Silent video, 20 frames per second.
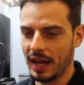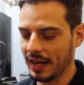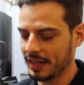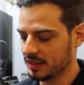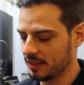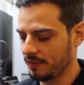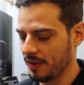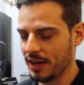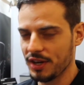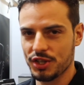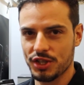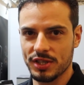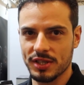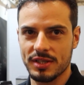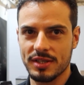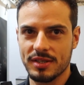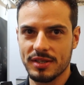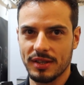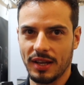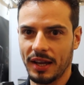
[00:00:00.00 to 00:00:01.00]

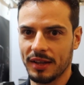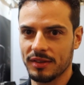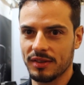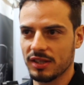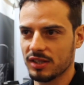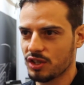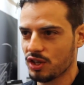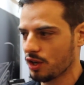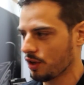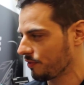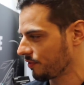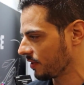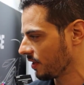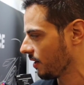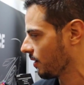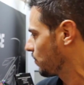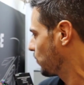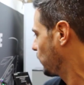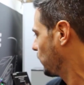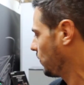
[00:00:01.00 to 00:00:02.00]
activations, and the
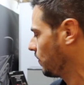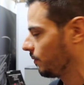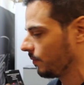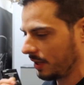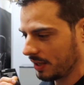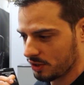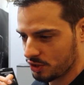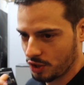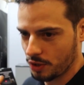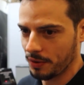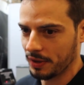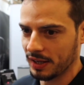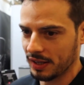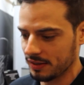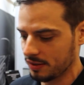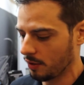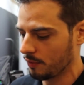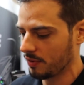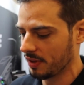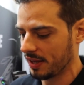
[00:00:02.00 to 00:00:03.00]
shifter, we are showing it
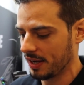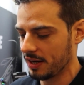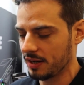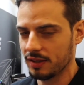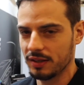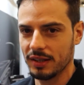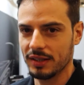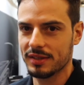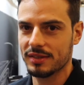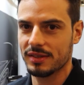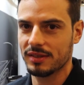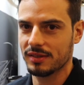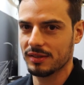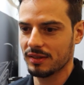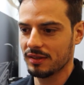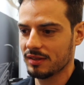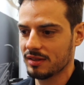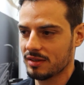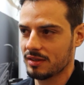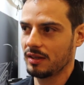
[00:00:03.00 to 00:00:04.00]
over there, it's
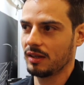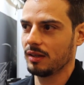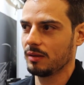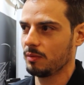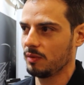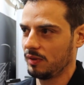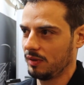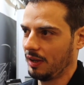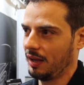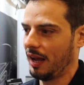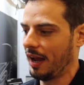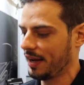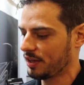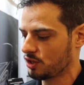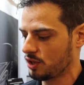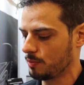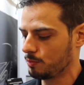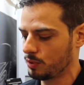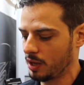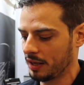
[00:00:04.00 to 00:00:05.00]
still
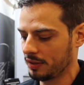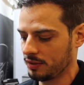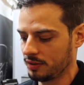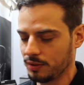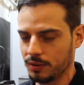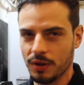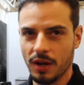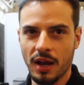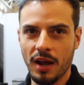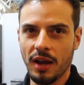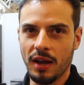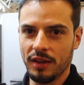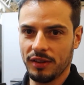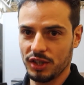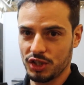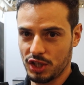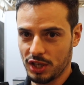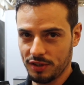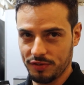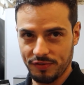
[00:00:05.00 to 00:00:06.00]
actually brand new.
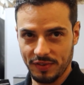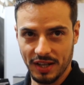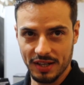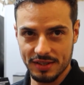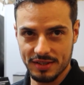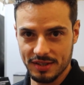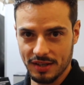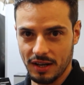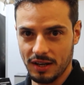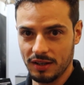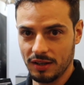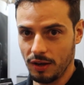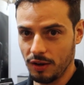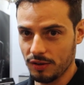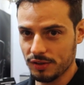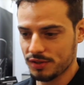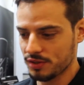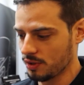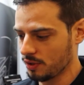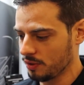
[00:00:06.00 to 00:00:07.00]
The shifters are
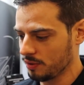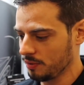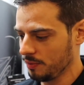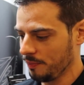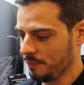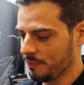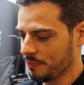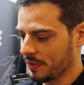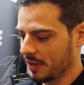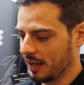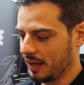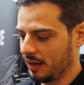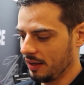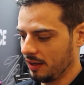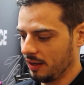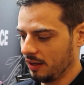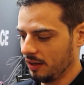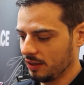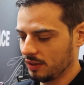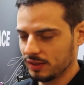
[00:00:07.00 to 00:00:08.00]
also
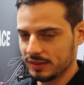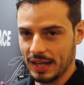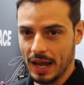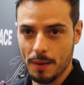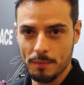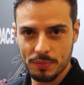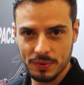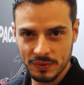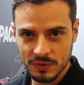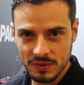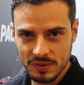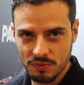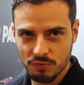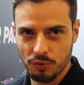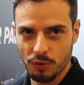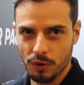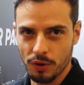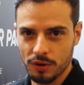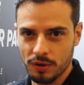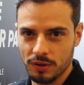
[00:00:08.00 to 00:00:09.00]
dampened
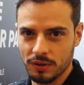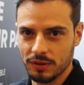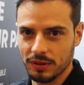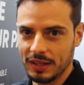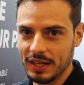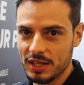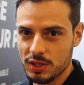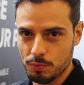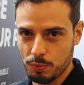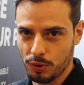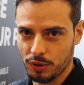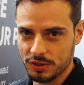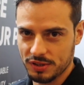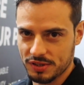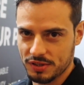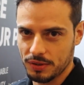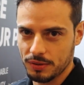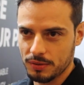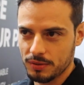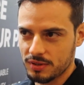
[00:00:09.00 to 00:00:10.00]
for
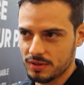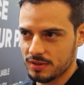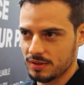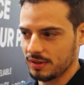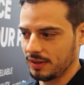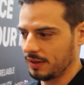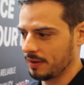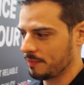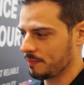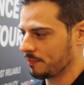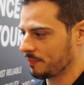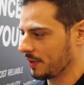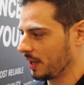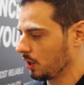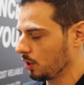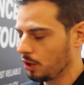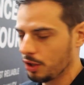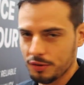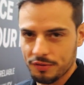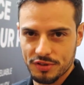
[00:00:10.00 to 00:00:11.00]
esports use. A
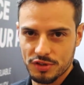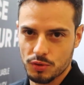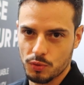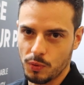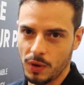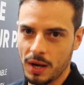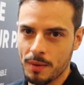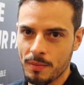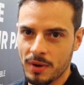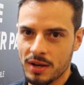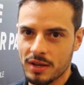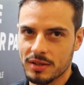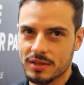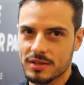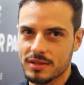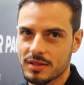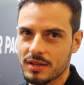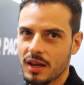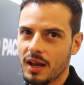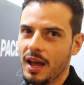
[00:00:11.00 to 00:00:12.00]
lot of
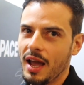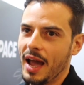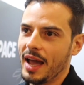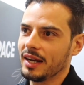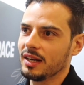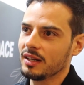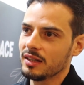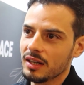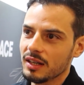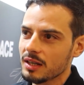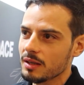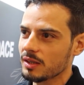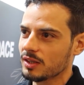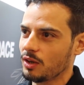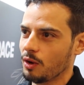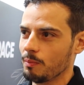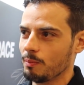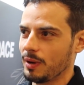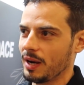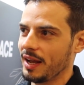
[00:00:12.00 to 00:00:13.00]
streamers had a little
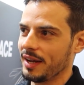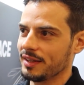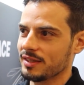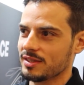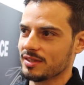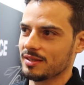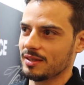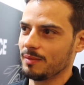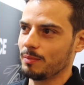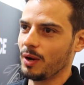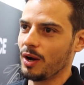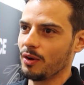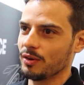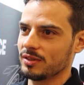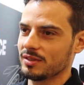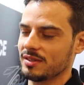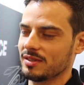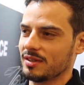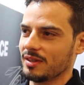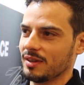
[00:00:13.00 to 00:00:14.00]
complaints about